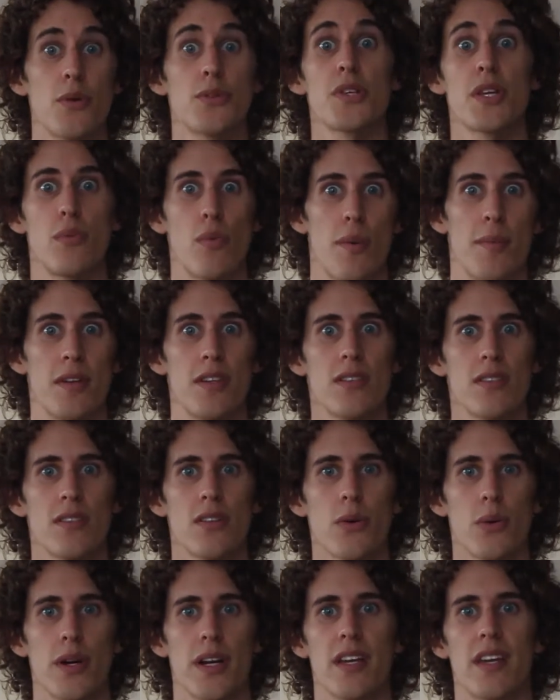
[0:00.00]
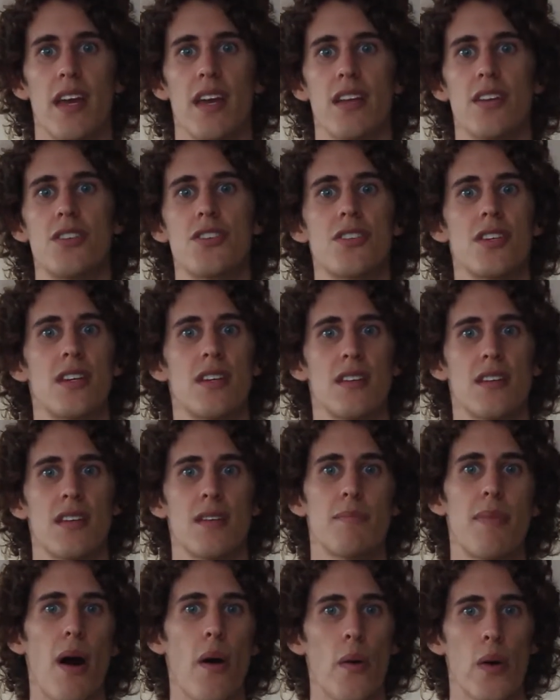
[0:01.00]
mostly women, who are engaged in
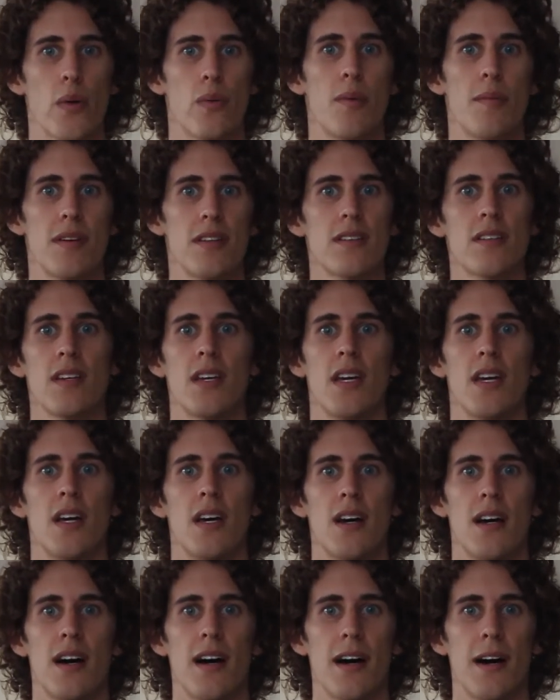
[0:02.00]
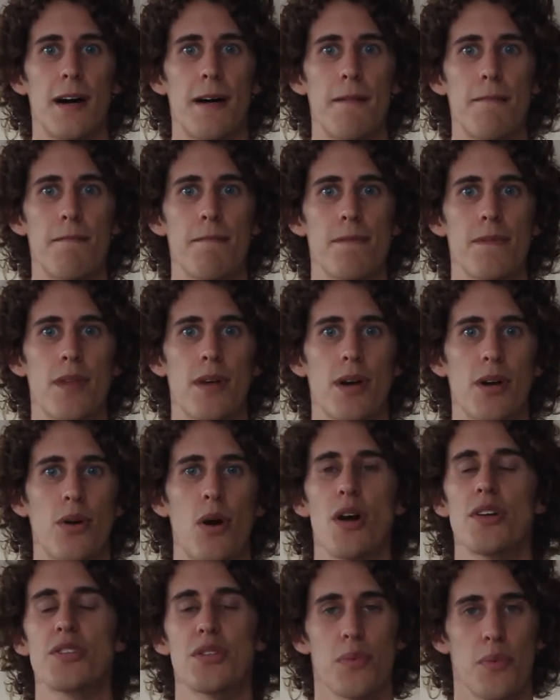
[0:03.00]
empowering women
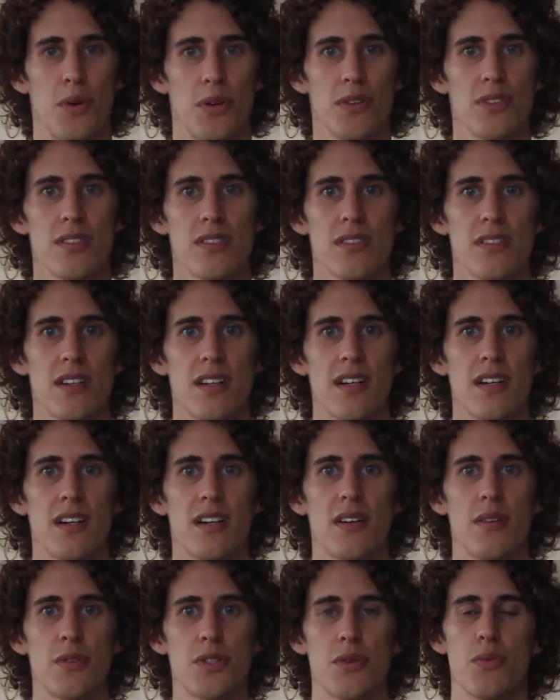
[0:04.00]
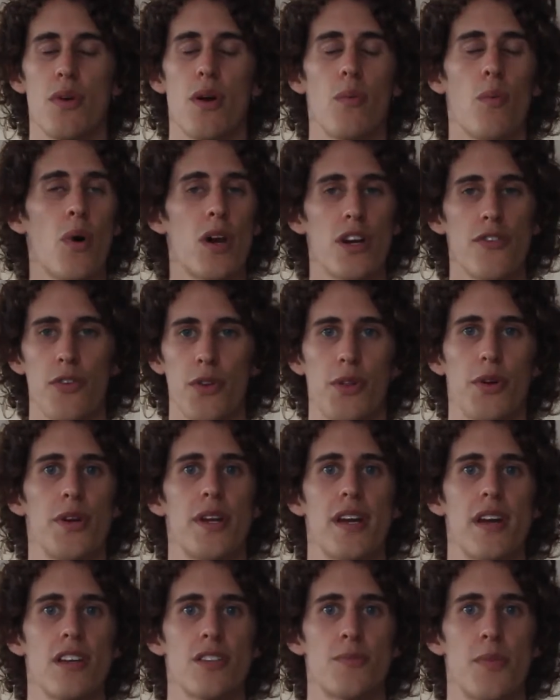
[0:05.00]
across the world. It was a wonderful
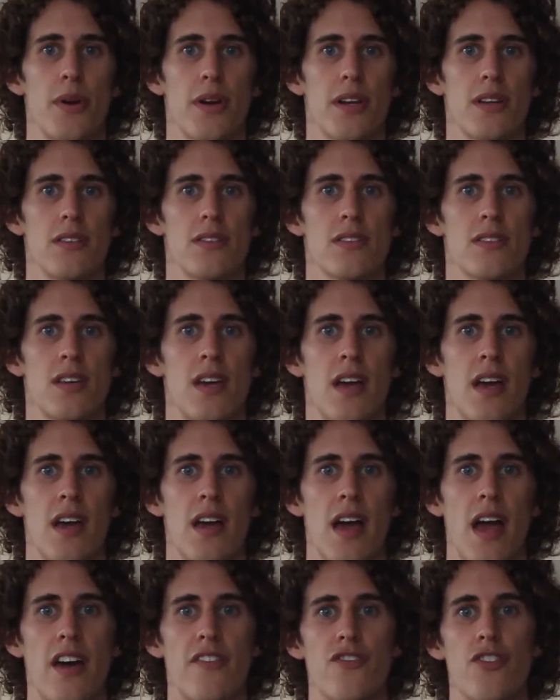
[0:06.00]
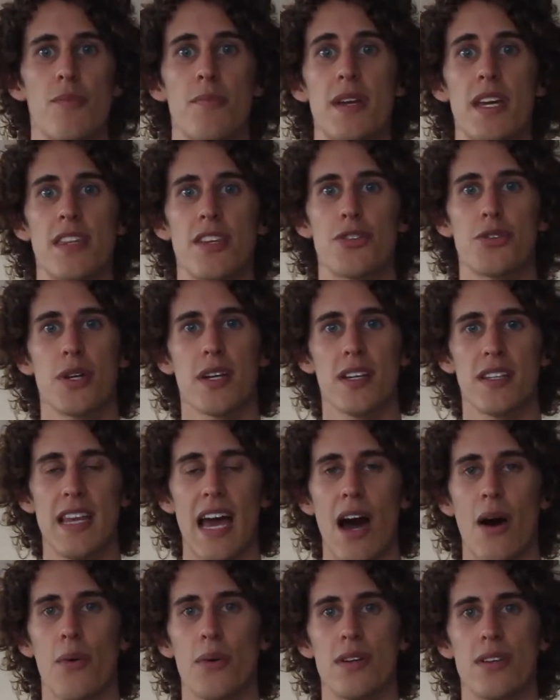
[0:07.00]
learning experience. And for me, the trick
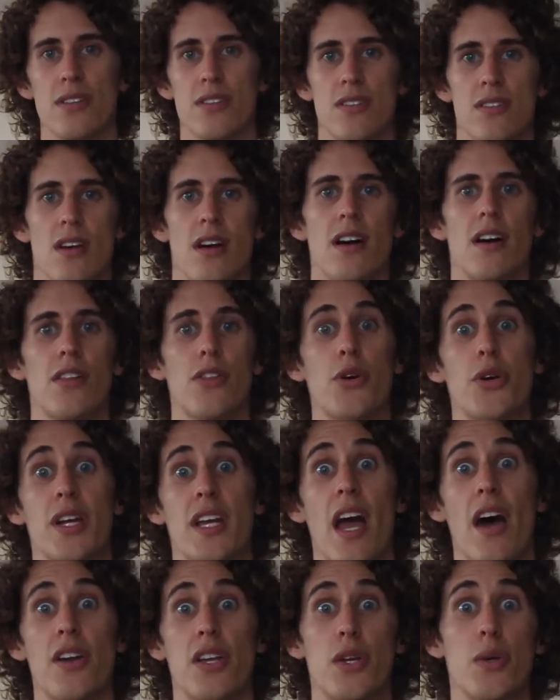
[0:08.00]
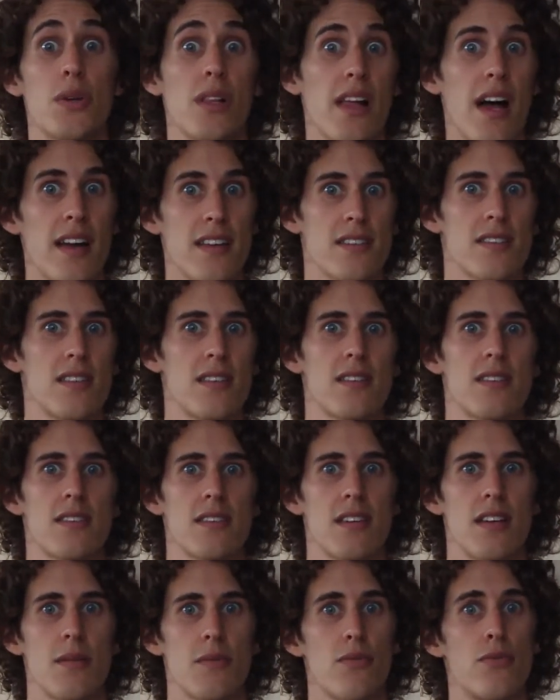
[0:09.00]
now is learning how to utilize
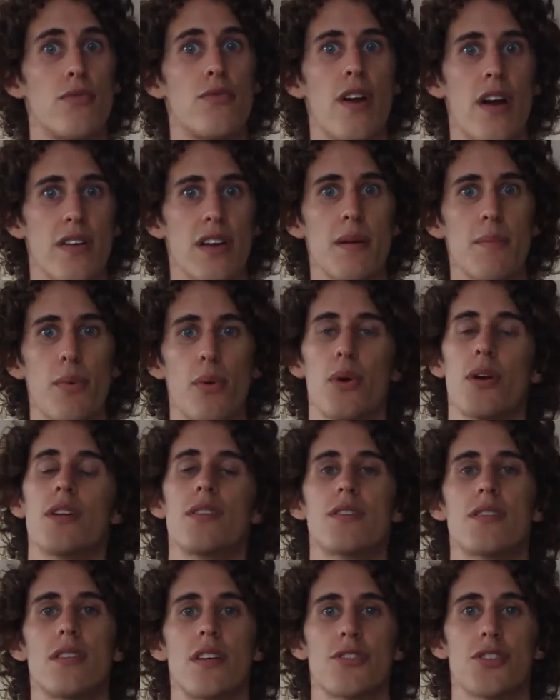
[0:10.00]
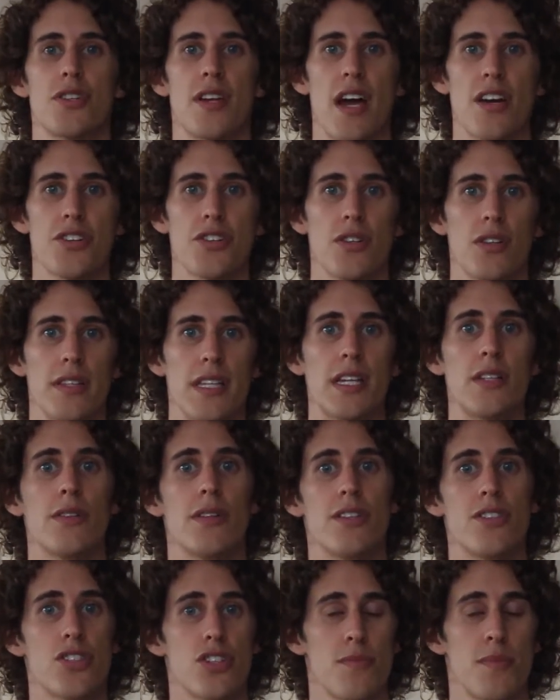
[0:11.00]
this very important international
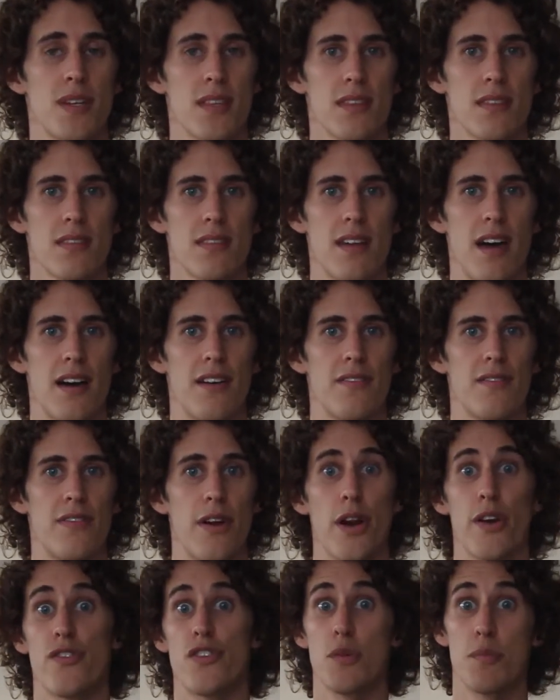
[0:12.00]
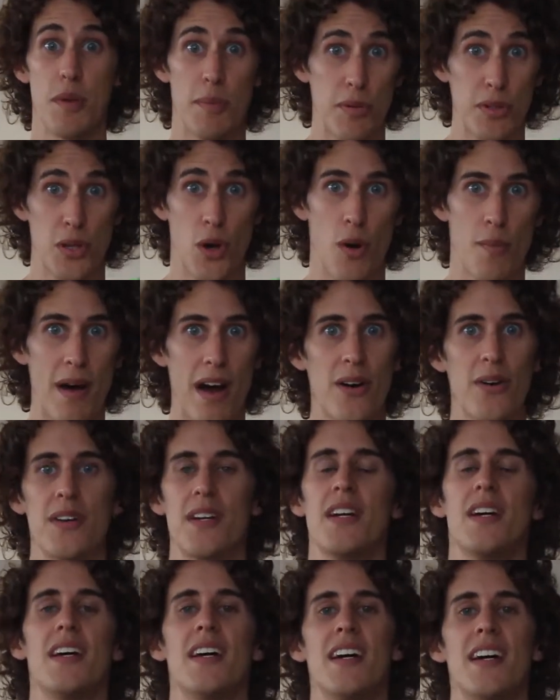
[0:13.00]
legal instrument that very few people know
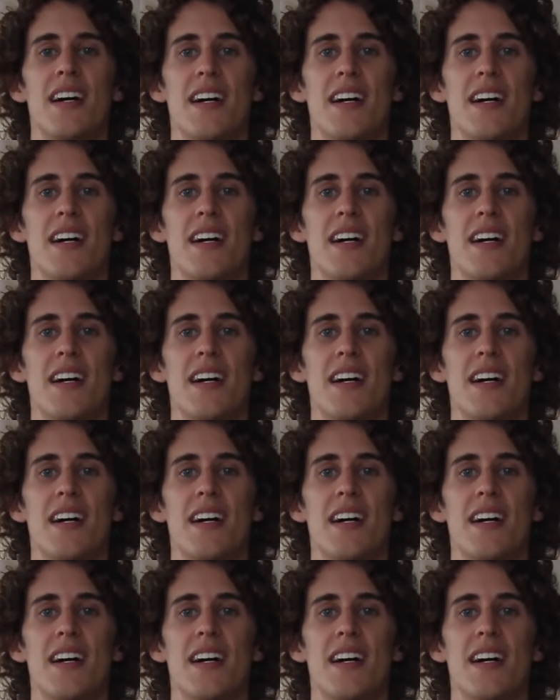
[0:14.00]
about